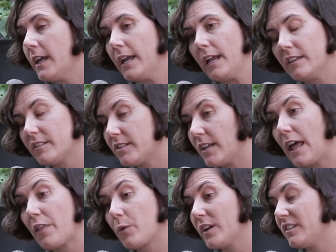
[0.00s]
It's
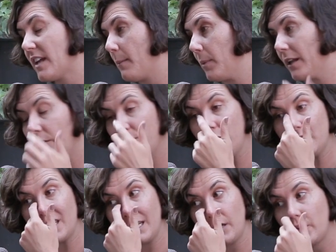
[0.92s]
another example in
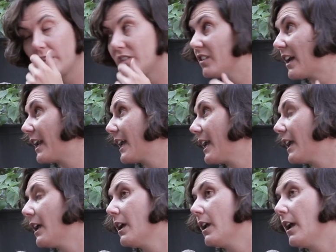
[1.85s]
Virgilio's study
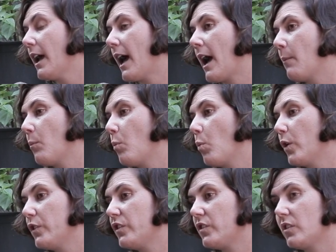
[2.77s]
um,
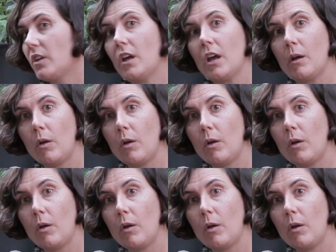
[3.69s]
was a,